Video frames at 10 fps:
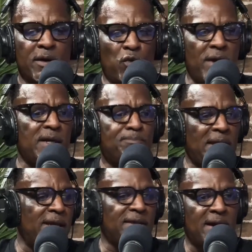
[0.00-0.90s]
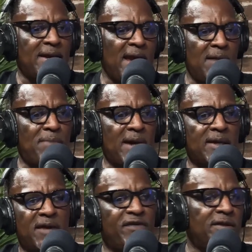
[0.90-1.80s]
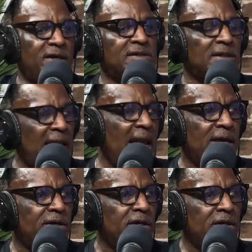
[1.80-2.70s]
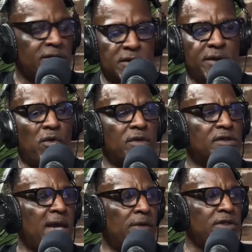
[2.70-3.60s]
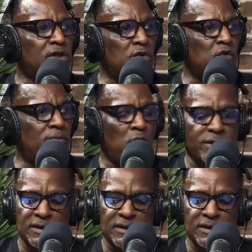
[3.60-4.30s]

when he played that game by giving this land to the Orange County School Board.